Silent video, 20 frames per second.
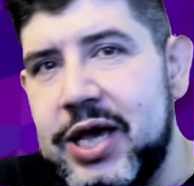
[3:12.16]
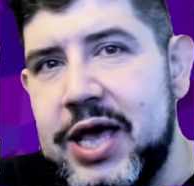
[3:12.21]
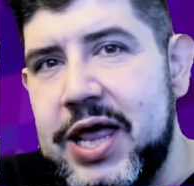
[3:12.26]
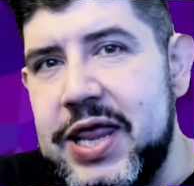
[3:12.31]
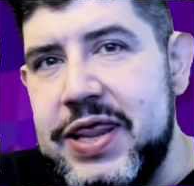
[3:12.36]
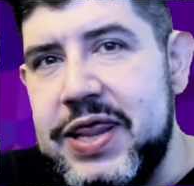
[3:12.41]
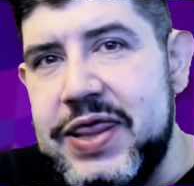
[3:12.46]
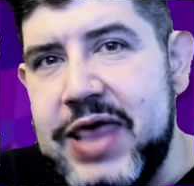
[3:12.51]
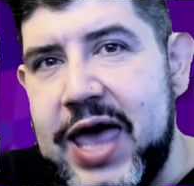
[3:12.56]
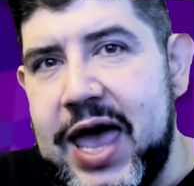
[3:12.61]

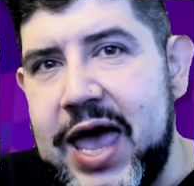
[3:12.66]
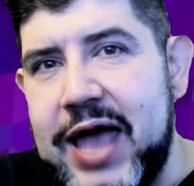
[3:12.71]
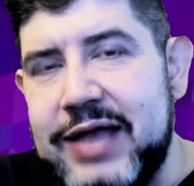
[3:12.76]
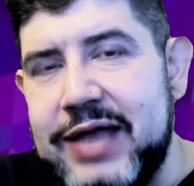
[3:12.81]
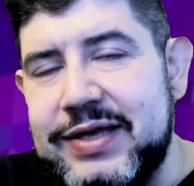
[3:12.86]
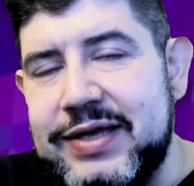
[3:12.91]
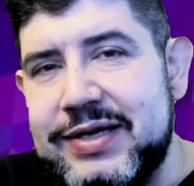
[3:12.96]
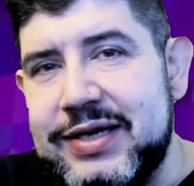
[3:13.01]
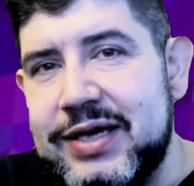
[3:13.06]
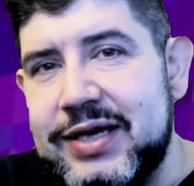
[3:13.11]

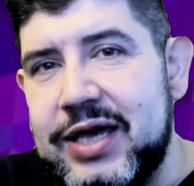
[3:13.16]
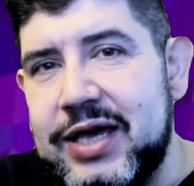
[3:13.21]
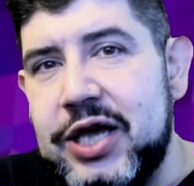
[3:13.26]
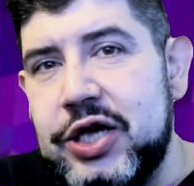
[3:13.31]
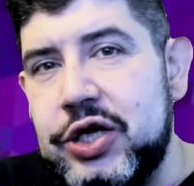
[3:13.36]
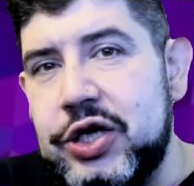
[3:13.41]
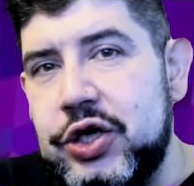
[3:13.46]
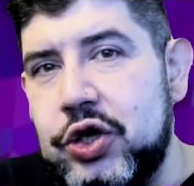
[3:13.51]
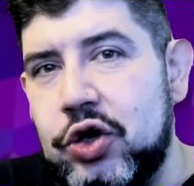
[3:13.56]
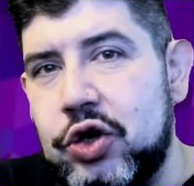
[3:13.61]
that
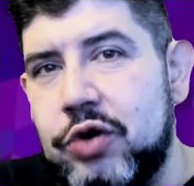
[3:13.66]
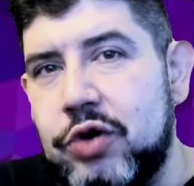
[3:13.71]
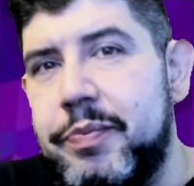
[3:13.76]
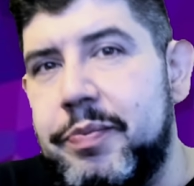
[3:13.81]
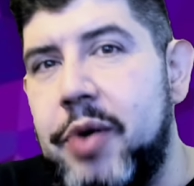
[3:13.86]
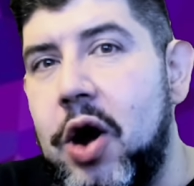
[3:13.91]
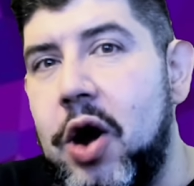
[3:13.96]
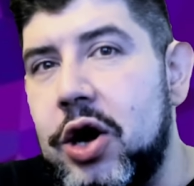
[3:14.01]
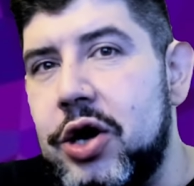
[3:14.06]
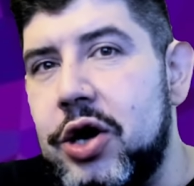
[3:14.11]
your
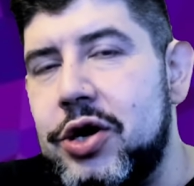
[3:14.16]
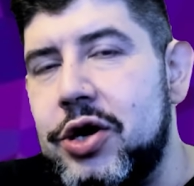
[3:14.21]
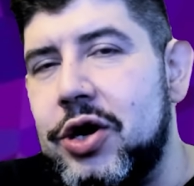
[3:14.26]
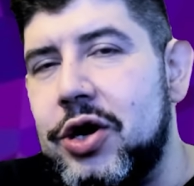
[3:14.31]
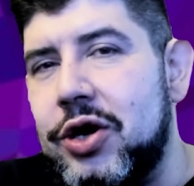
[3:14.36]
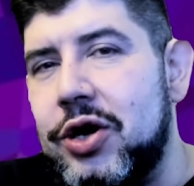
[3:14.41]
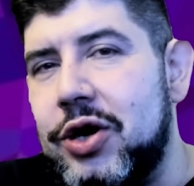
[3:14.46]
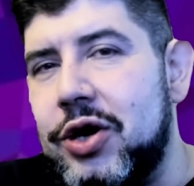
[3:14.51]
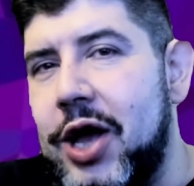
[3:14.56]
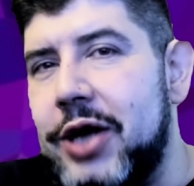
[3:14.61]

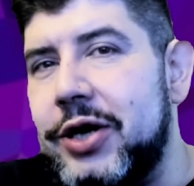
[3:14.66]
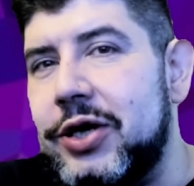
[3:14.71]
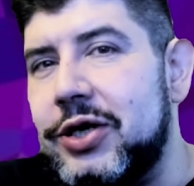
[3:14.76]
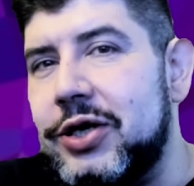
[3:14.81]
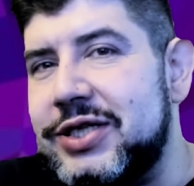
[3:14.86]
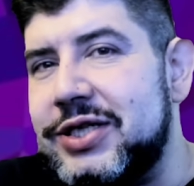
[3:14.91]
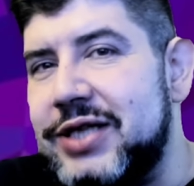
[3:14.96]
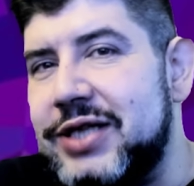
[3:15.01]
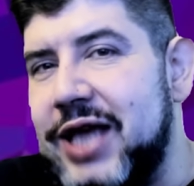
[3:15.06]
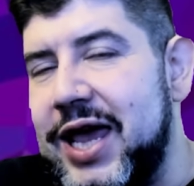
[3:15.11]
partner
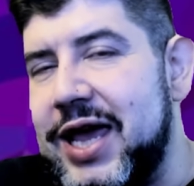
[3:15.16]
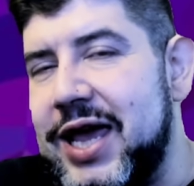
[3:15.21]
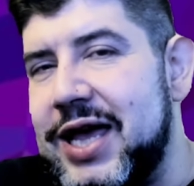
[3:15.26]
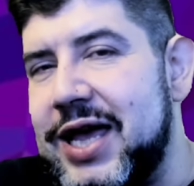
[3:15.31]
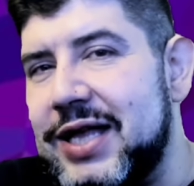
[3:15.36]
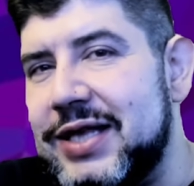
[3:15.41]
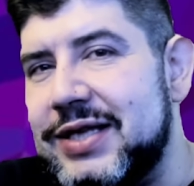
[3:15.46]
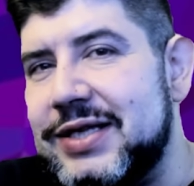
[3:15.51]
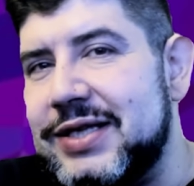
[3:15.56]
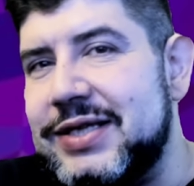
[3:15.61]

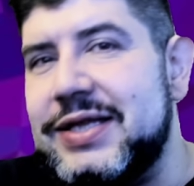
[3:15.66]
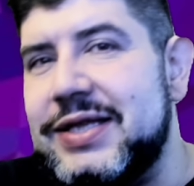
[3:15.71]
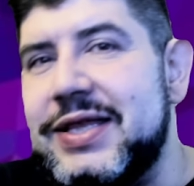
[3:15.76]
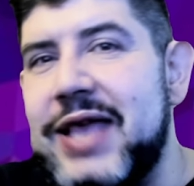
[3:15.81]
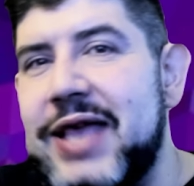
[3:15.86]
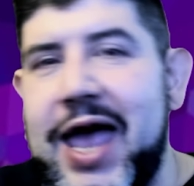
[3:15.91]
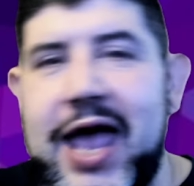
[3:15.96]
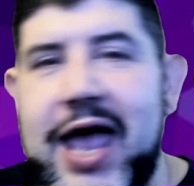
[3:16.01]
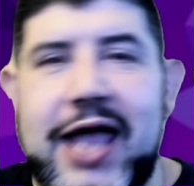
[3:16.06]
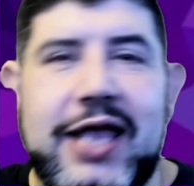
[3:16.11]
understands
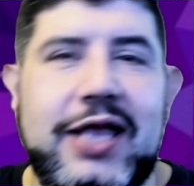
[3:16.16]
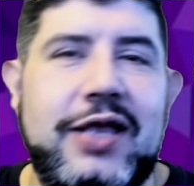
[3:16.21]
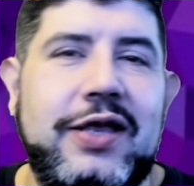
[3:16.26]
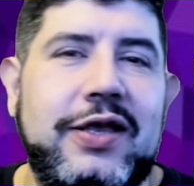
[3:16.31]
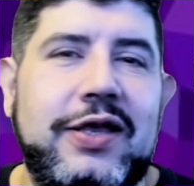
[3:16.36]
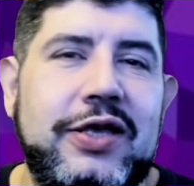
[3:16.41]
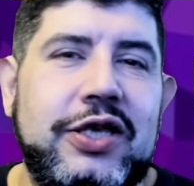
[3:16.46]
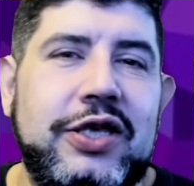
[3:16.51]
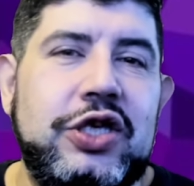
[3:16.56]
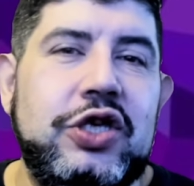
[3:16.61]
that
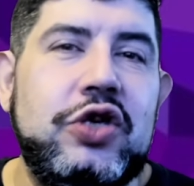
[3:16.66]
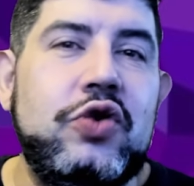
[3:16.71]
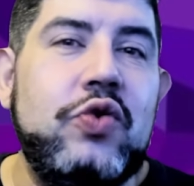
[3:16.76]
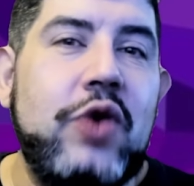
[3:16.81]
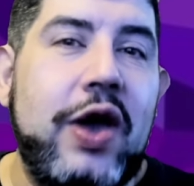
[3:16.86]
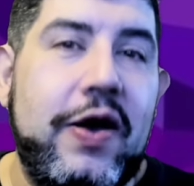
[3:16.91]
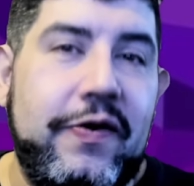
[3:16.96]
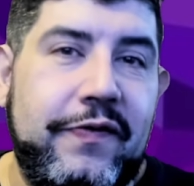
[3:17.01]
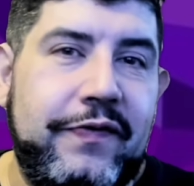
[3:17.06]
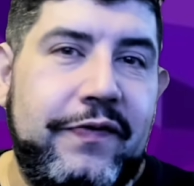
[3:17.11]
you
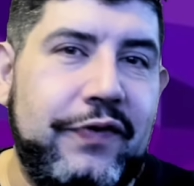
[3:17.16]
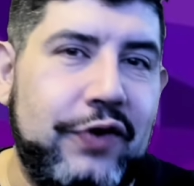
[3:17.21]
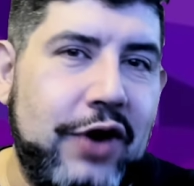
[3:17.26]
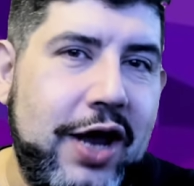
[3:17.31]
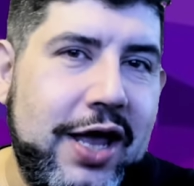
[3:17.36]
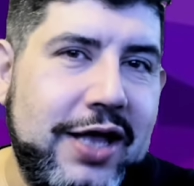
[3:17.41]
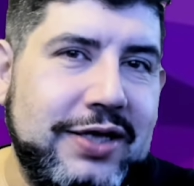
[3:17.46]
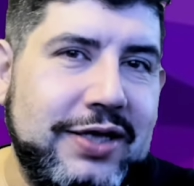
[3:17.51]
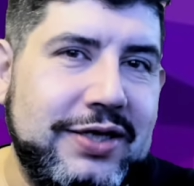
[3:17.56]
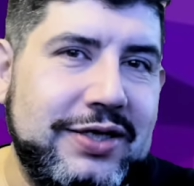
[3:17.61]
have
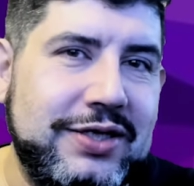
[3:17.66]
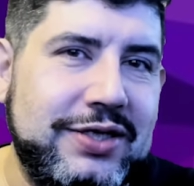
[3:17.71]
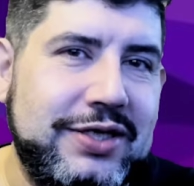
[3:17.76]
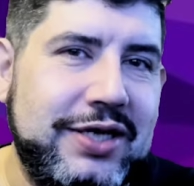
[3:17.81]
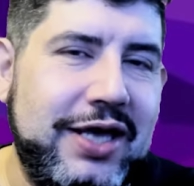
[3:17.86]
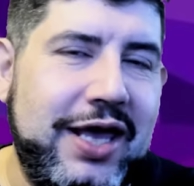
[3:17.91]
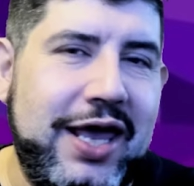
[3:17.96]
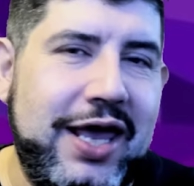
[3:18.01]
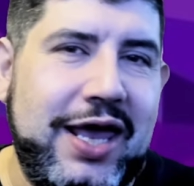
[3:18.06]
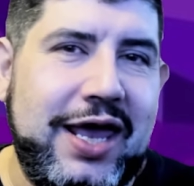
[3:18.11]
friends
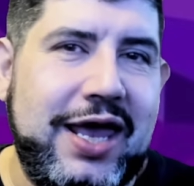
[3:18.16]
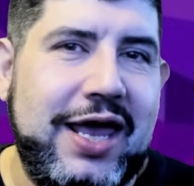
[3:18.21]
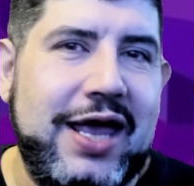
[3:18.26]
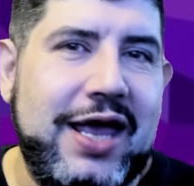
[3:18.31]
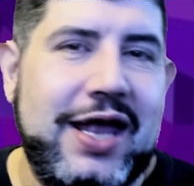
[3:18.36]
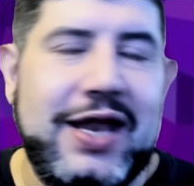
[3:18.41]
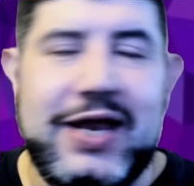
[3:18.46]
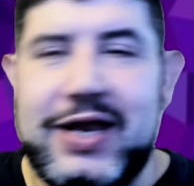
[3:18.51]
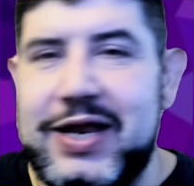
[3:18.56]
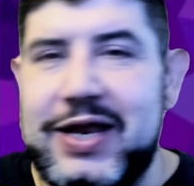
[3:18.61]

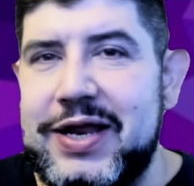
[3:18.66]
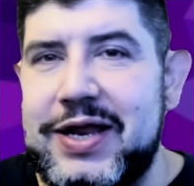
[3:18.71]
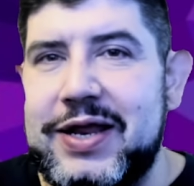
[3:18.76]
and